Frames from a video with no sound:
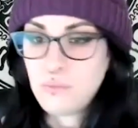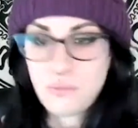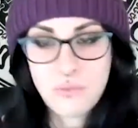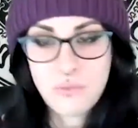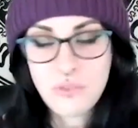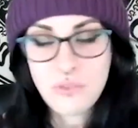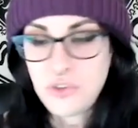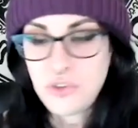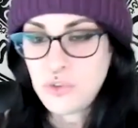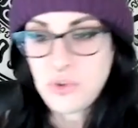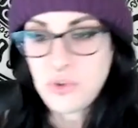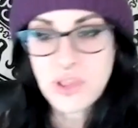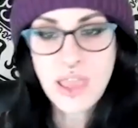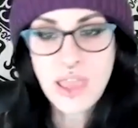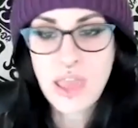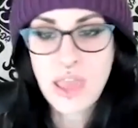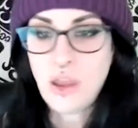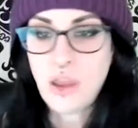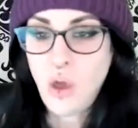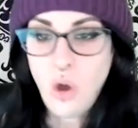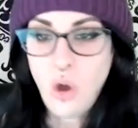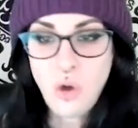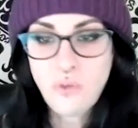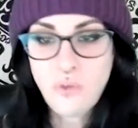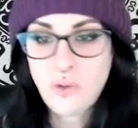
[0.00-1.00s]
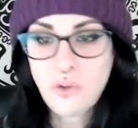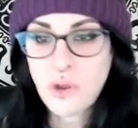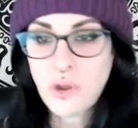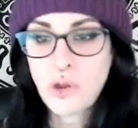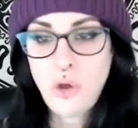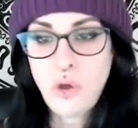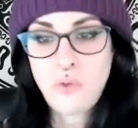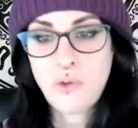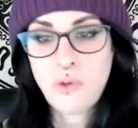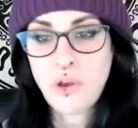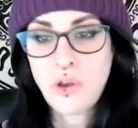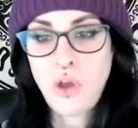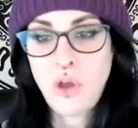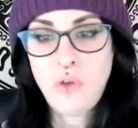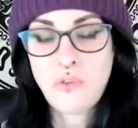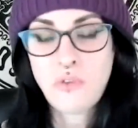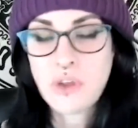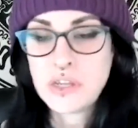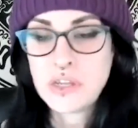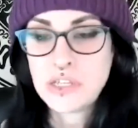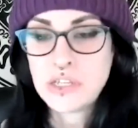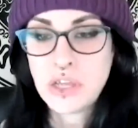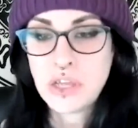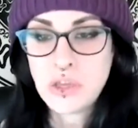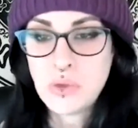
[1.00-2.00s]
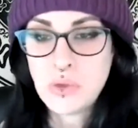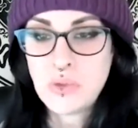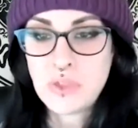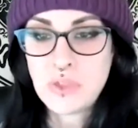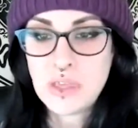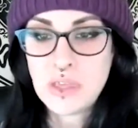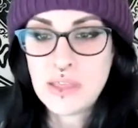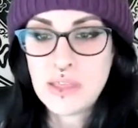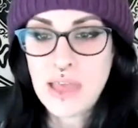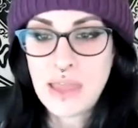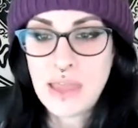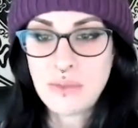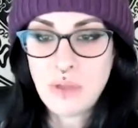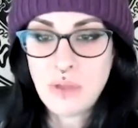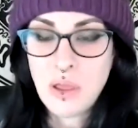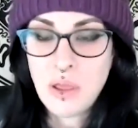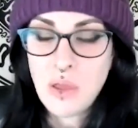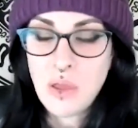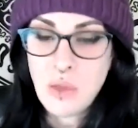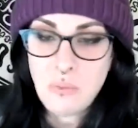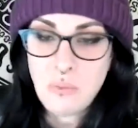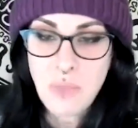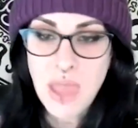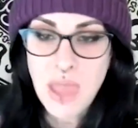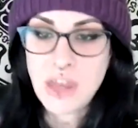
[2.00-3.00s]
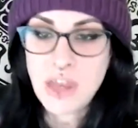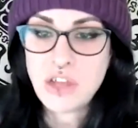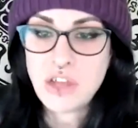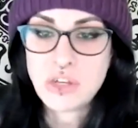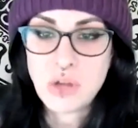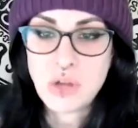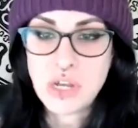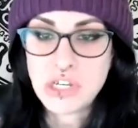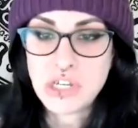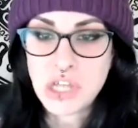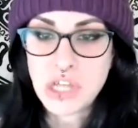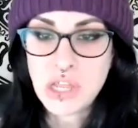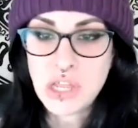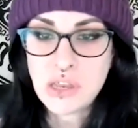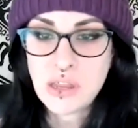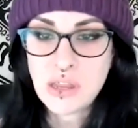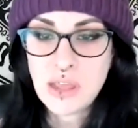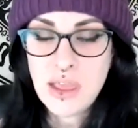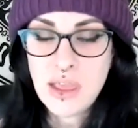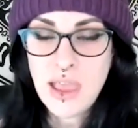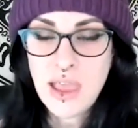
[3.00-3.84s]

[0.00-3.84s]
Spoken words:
do it again over and over and over until you see that penetration.